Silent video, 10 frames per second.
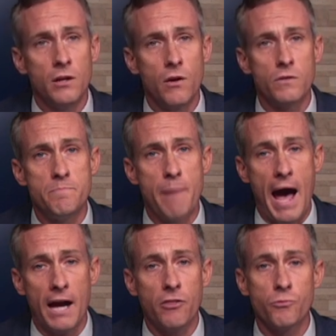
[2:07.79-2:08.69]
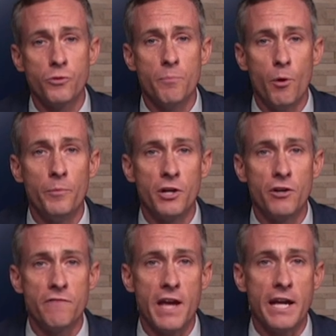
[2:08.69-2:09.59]
goes back through the
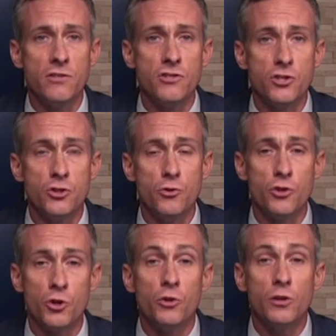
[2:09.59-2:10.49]
pulmonary veins to the